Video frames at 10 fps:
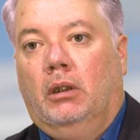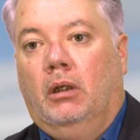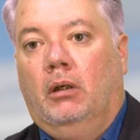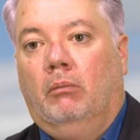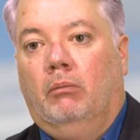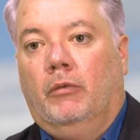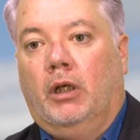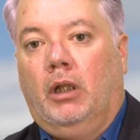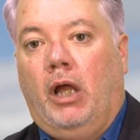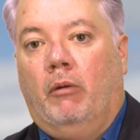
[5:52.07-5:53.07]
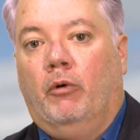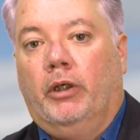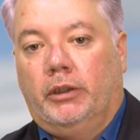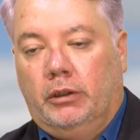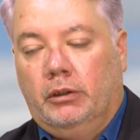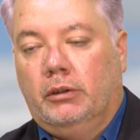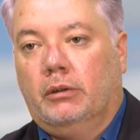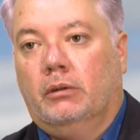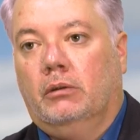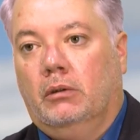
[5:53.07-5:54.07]
the
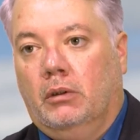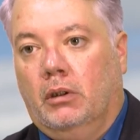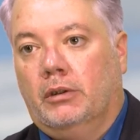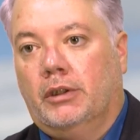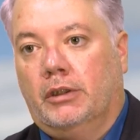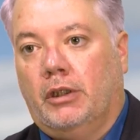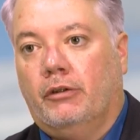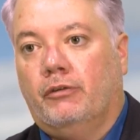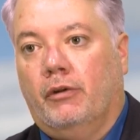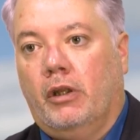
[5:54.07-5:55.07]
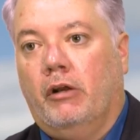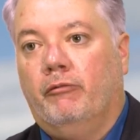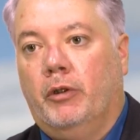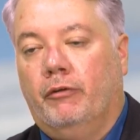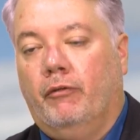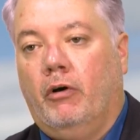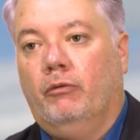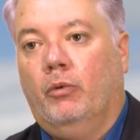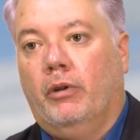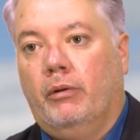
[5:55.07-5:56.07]
collaborations successful that I've been
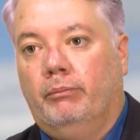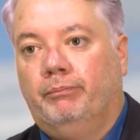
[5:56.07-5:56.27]
involved with.